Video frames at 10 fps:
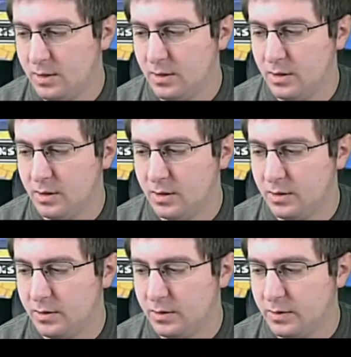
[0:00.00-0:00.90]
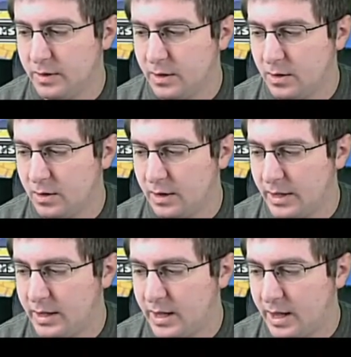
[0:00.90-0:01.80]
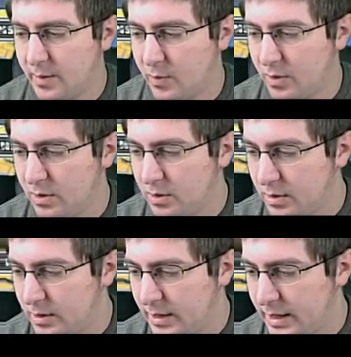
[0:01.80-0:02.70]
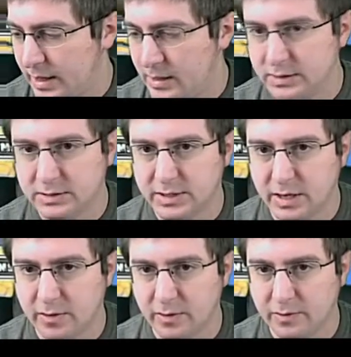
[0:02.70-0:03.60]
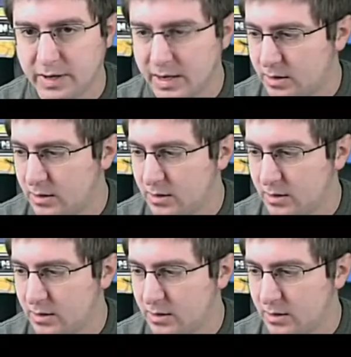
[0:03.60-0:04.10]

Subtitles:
And they are a camera and tarot deck.